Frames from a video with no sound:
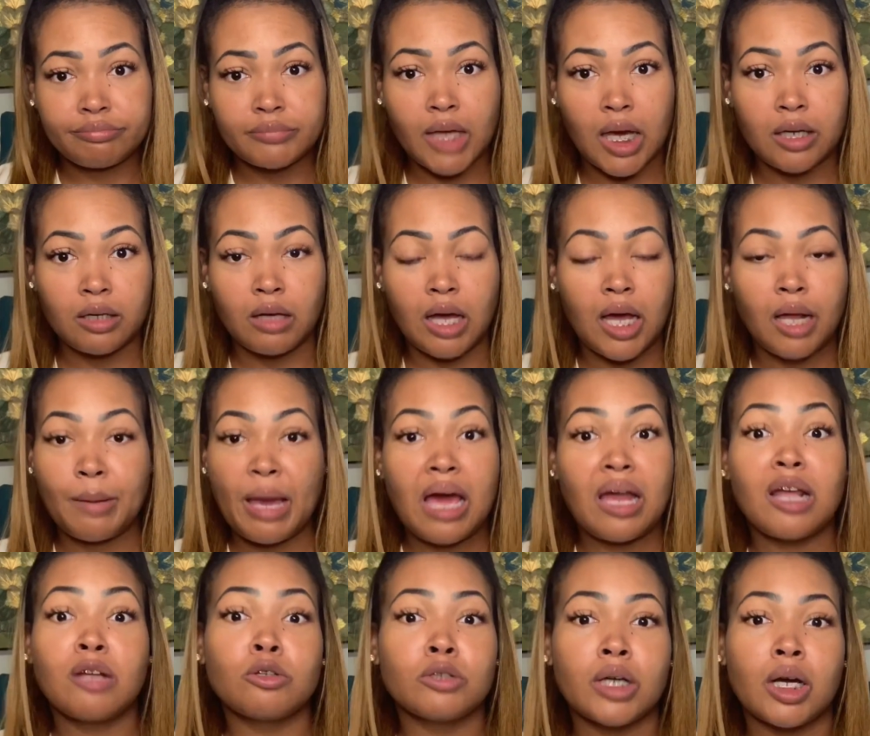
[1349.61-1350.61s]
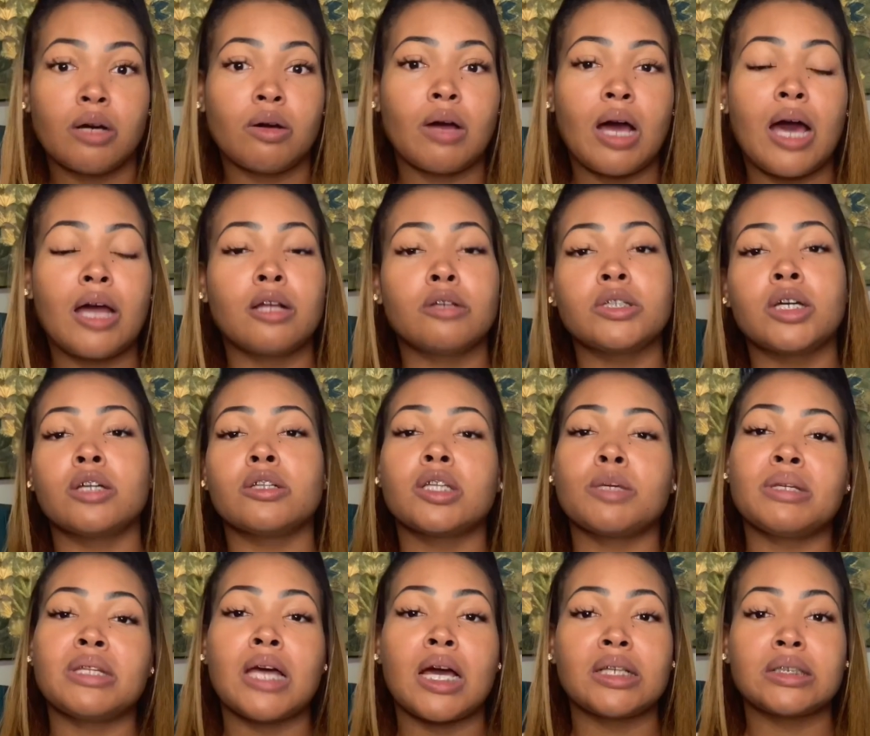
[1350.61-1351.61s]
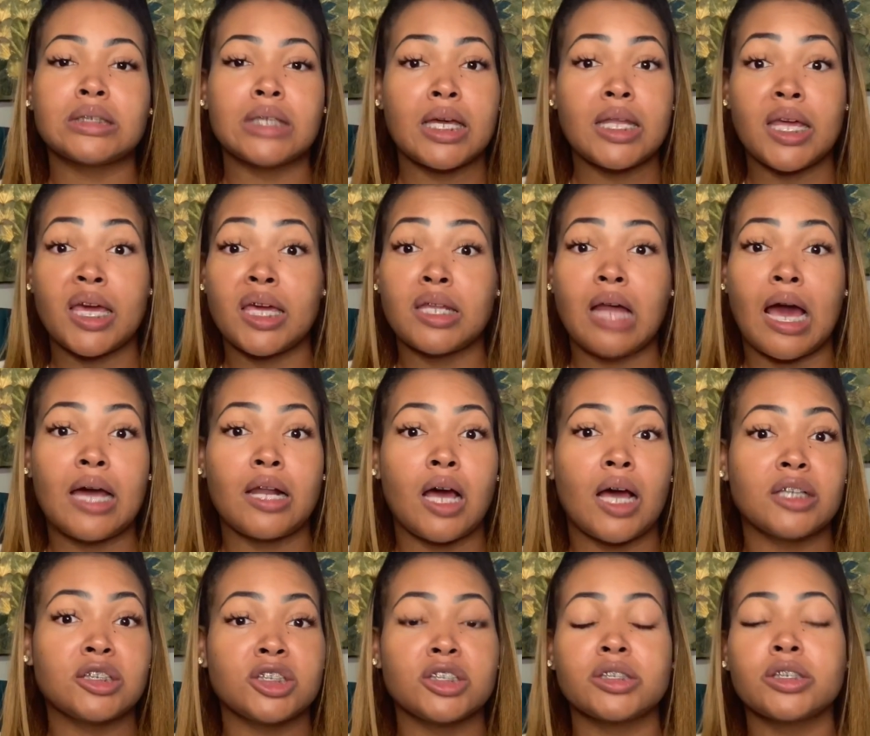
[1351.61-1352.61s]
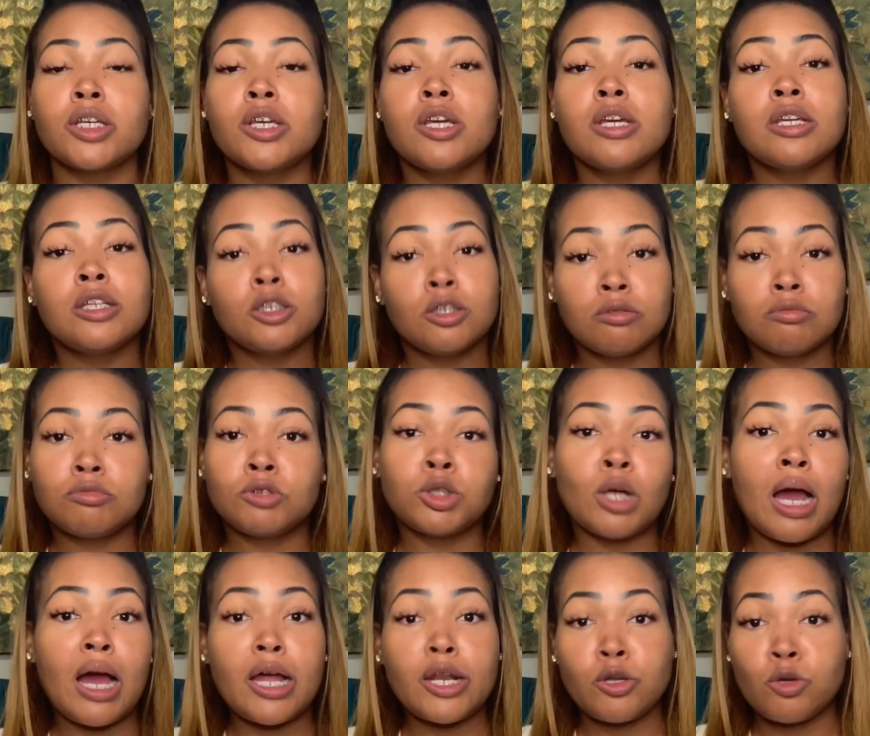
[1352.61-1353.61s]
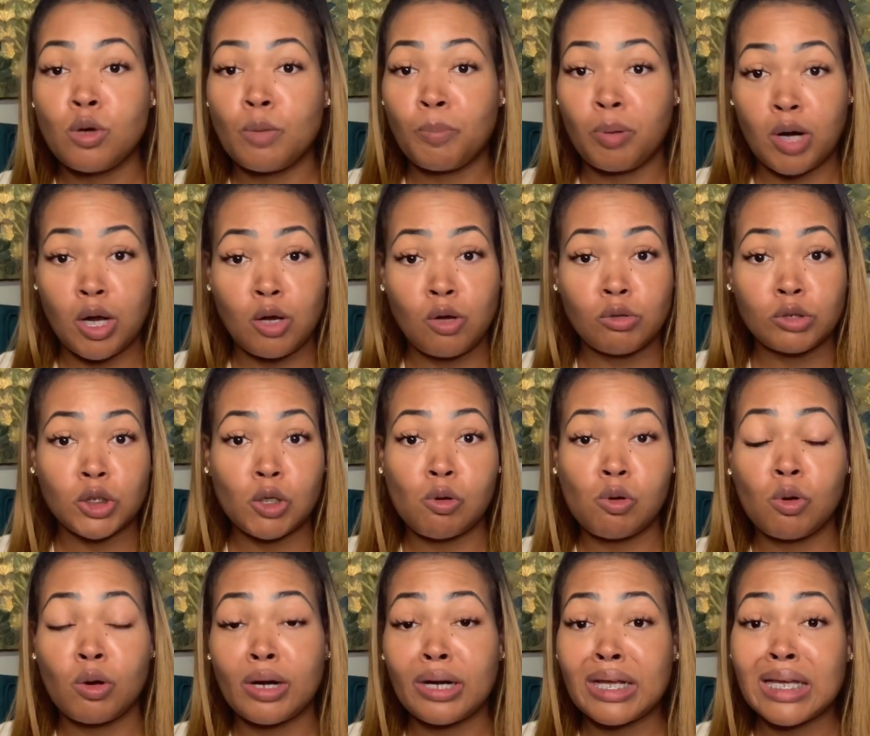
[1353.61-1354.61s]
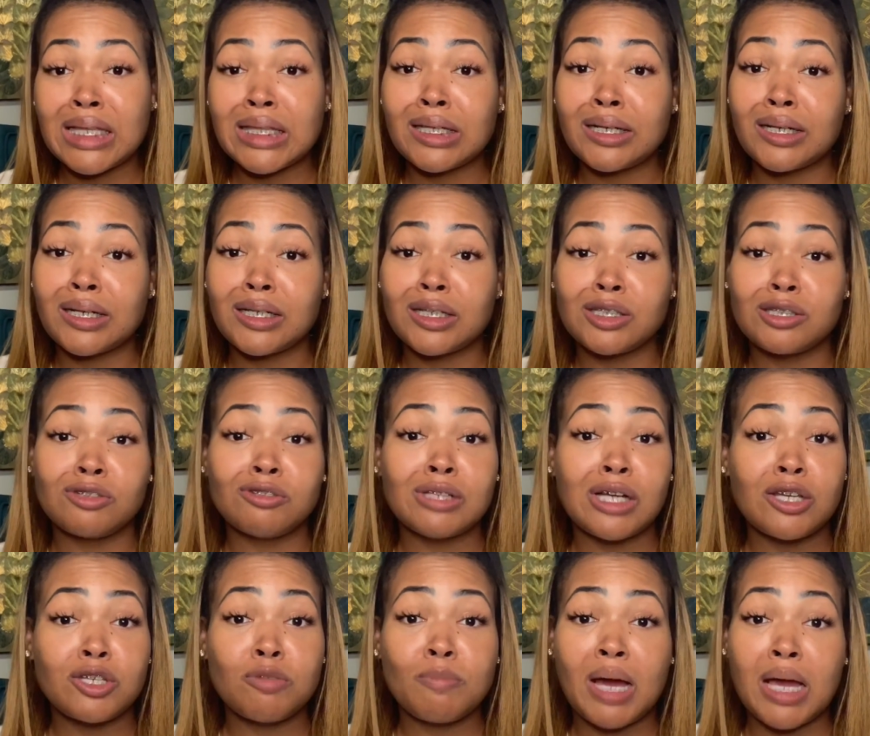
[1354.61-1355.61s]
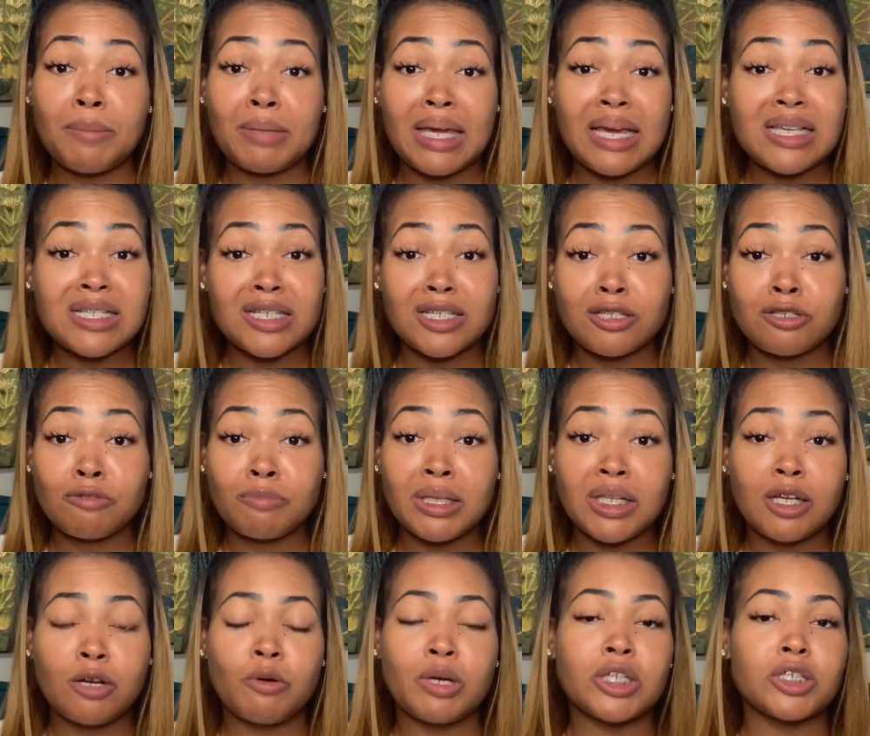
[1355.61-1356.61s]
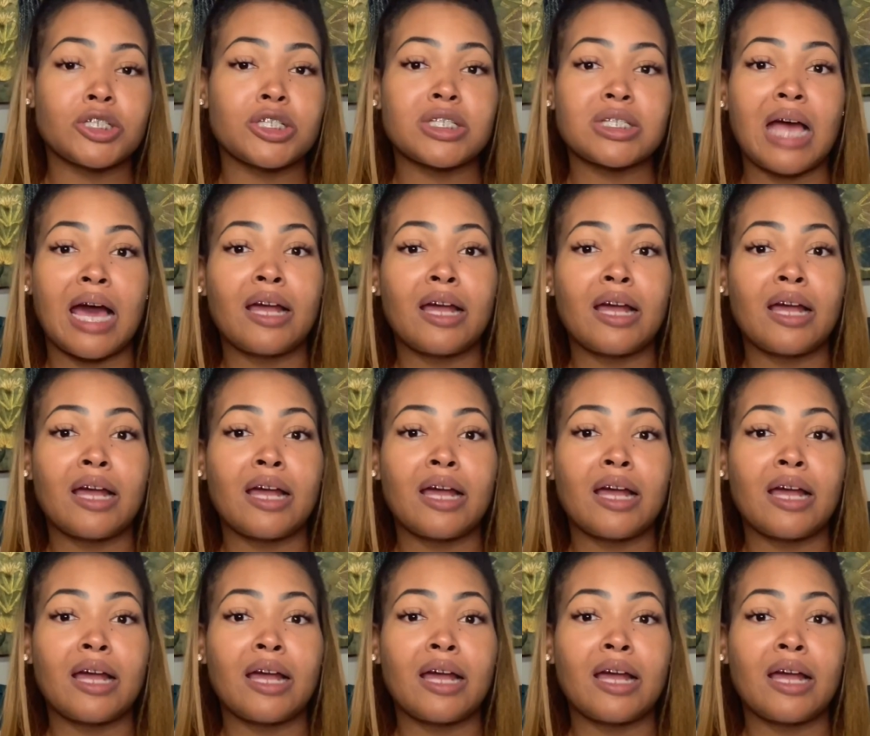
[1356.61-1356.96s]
I don't know. Let me not say that. I just try a new approach, or either, you know, you might be asking too many questions.